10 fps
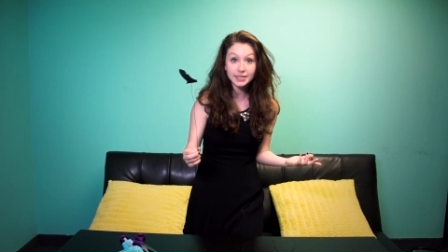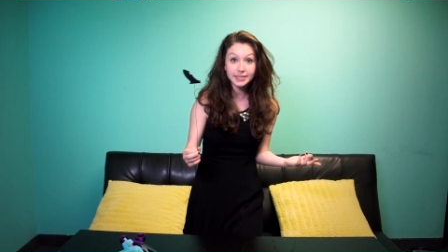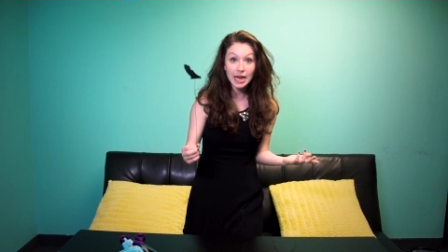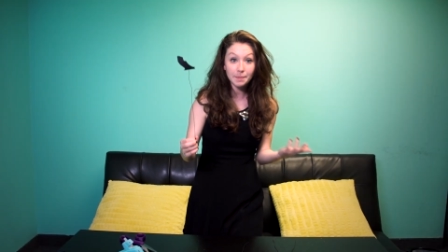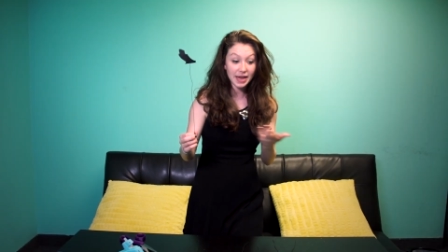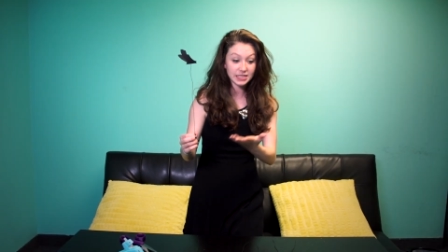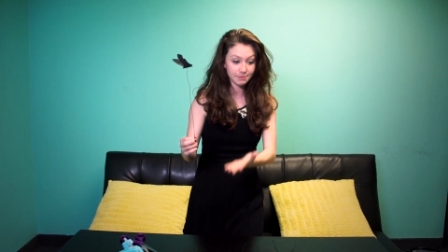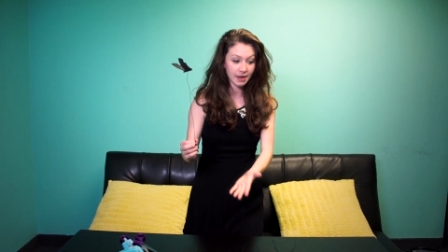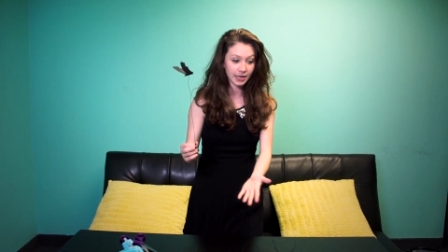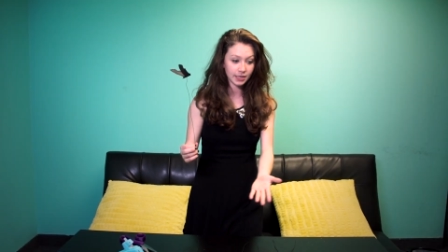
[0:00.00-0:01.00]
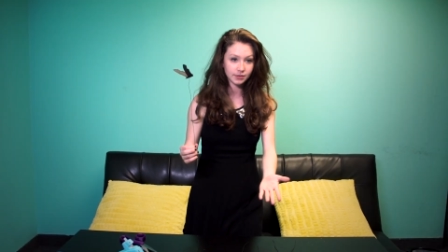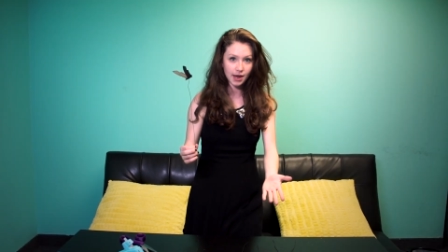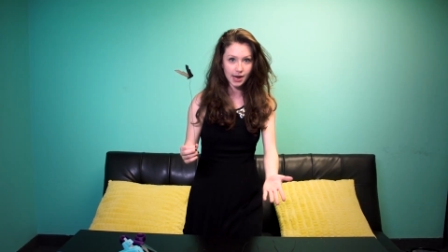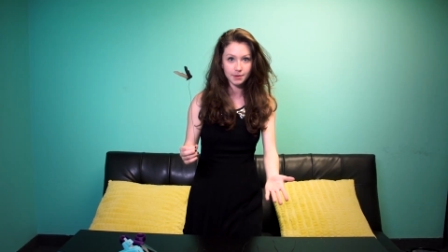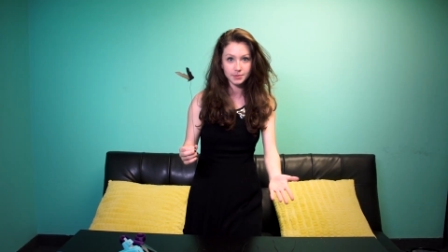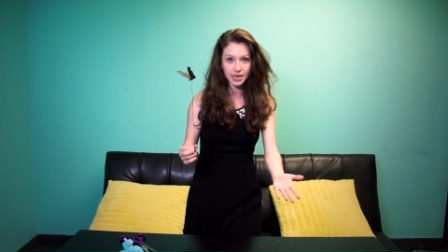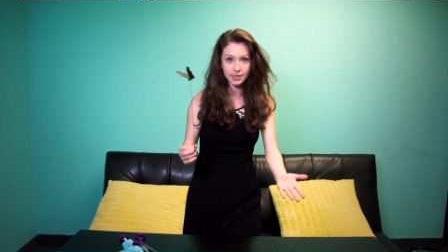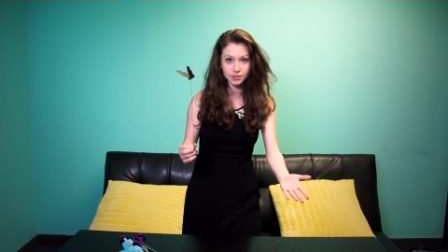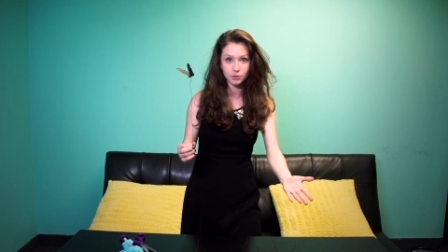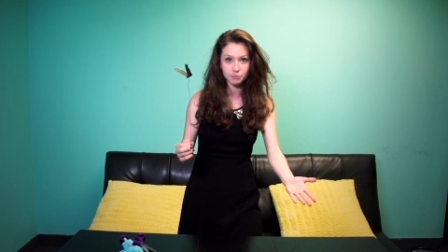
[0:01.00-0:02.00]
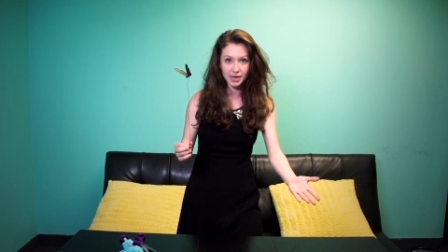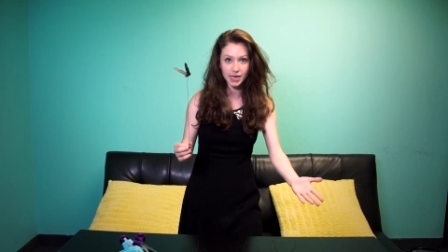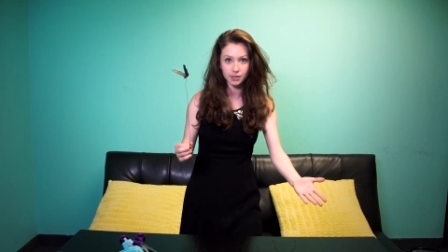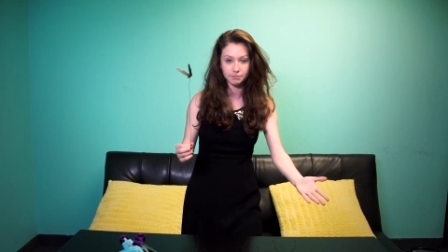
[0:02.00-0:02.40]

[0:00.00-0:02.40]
this step as many times as you made